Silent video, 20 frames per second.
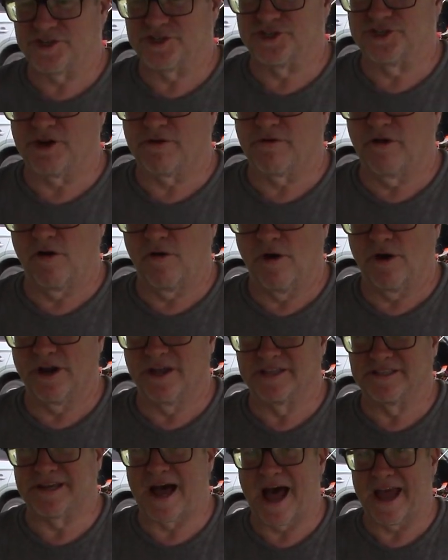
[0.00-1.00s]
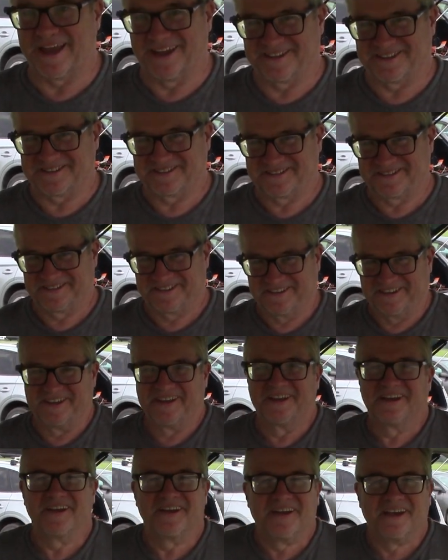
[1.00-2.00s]
zero on a diet.
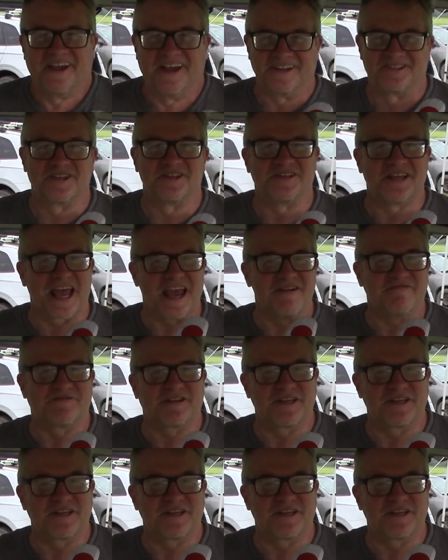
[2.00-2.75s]
It's a Dave